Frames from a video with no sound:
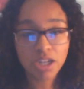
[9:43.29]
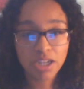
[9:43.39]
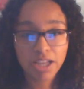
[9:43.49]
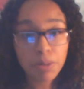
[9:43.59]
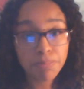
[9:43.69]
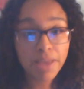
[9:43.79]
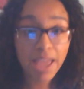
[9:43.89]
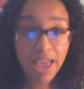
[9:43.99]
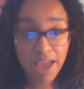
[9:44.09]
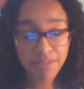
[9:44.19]
help
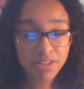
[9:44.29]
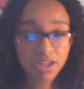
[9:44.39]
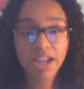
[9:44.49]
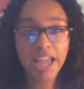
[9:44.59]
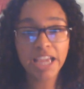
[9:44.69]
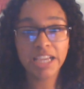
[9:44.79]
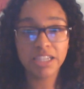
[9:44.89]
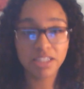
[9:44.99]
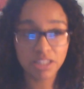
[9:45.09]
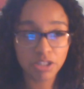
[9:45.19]
Avatar Aang
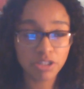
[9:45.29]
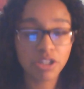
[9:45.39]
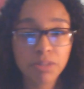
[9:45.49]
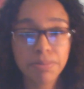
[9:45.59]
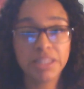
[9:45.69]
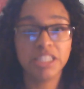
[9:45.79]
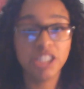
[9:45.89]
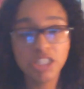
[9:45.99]
learn earthbending.